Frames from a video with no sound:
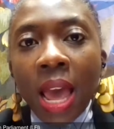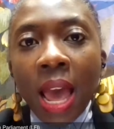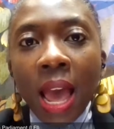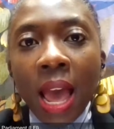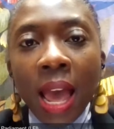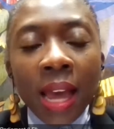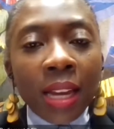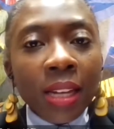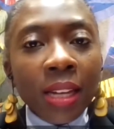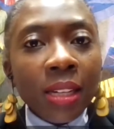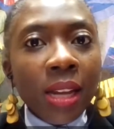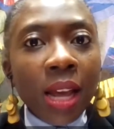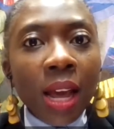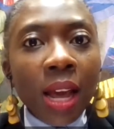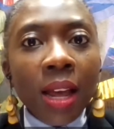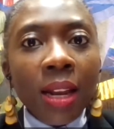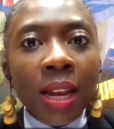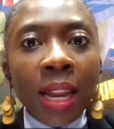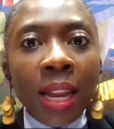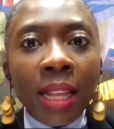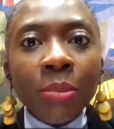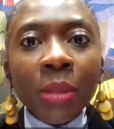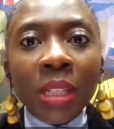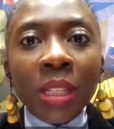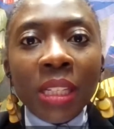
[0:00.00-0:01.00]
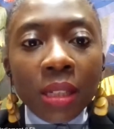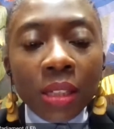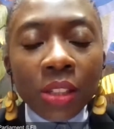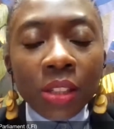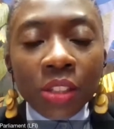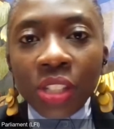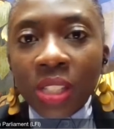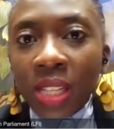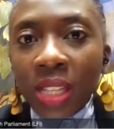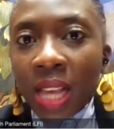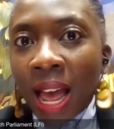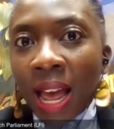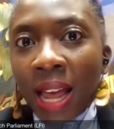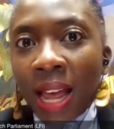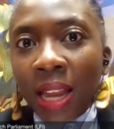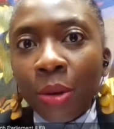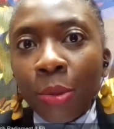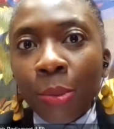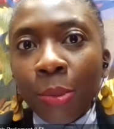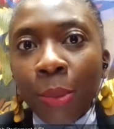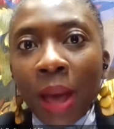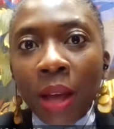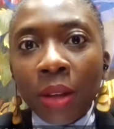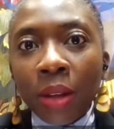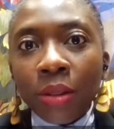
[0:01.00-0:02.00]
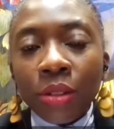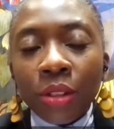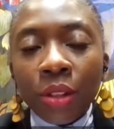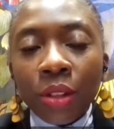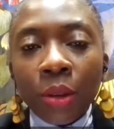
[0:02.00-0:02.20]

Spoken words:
And let me just add about